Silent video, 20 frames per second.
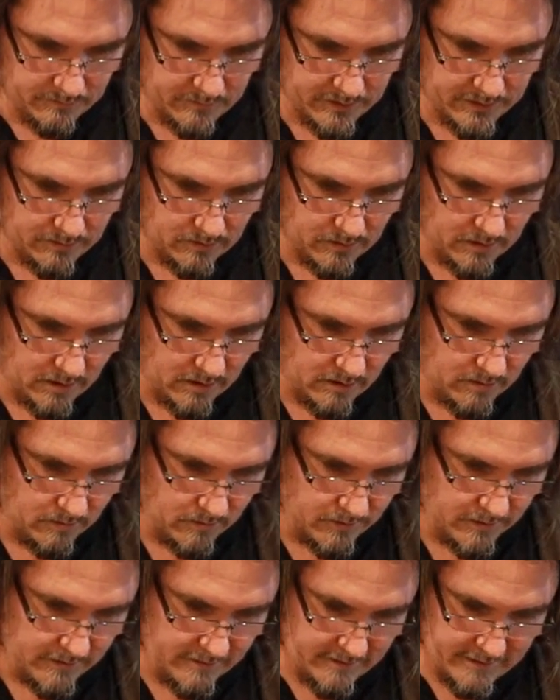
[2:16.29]
which will
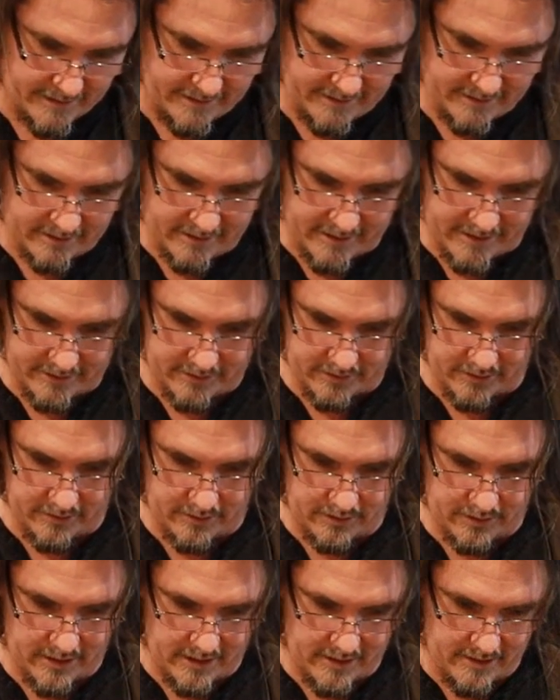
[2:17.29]
hold these
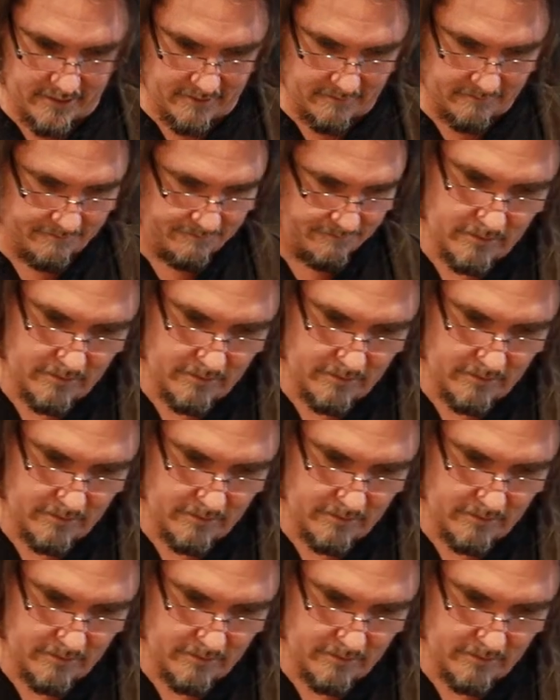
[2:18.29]
gaskets down.